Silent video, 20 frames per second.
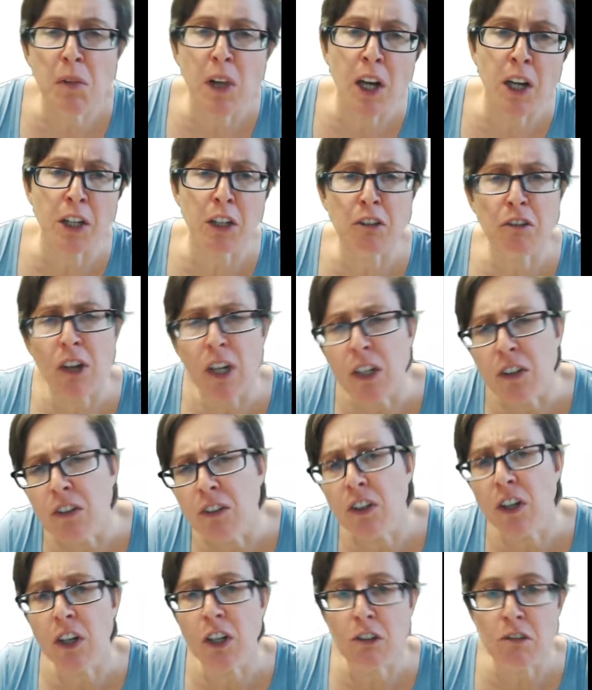light grey to
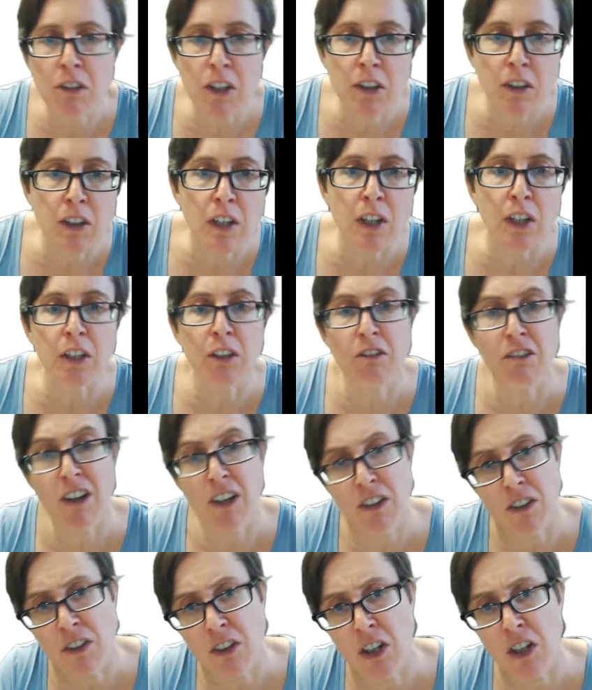dark grey to light grey
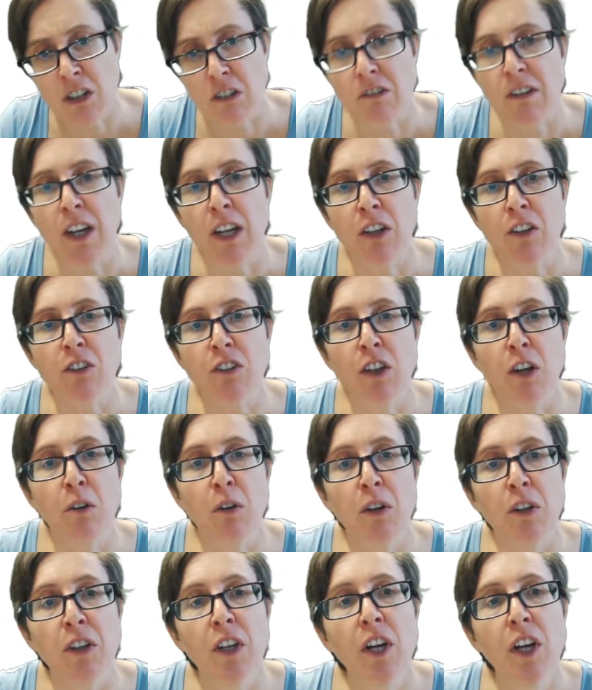to dark grey and so
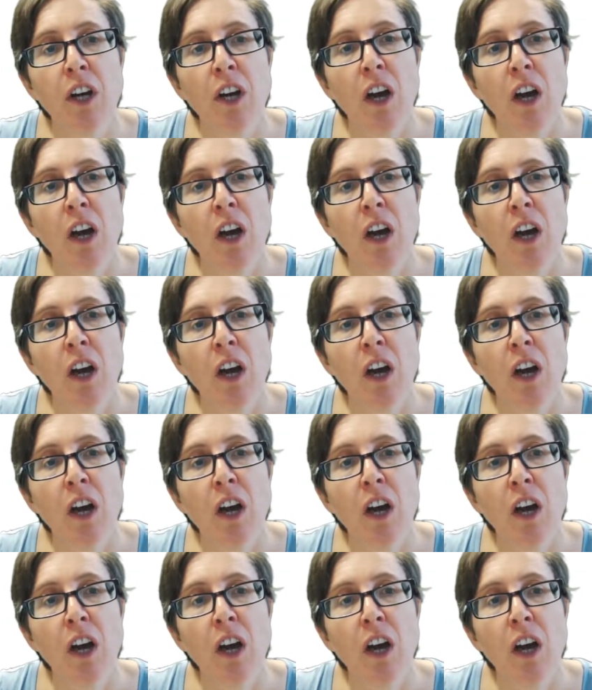on.